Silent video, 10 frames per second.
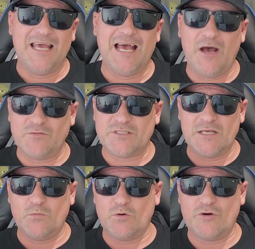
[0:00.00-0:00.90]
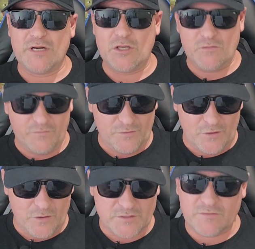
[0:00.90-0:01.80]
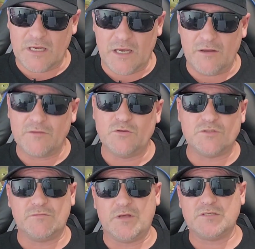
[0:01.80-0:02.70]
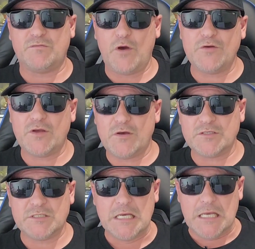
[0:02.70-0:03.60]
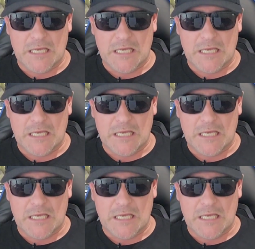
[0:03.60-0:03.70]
obviously we'll credit you for those use of those photos.